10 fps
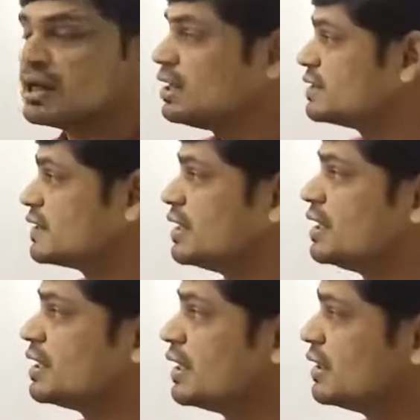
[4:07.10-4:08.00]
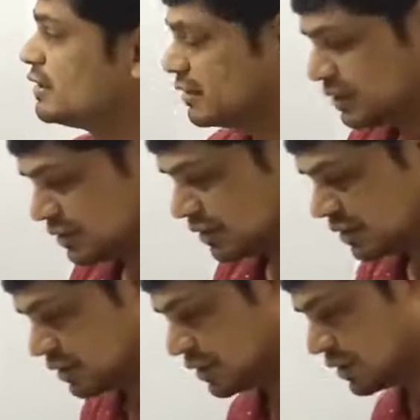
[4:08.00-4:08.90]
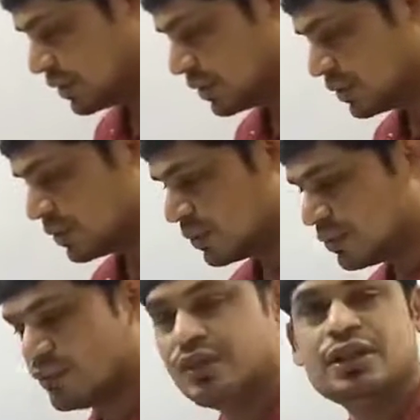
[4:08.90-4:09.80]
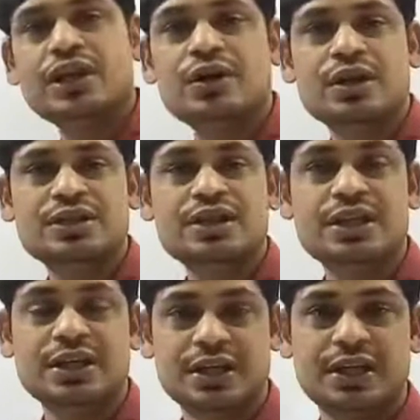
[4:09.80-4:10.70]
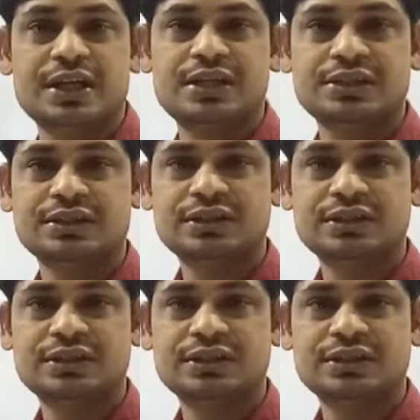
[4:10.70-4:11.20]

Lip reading: is heated with a constant rate,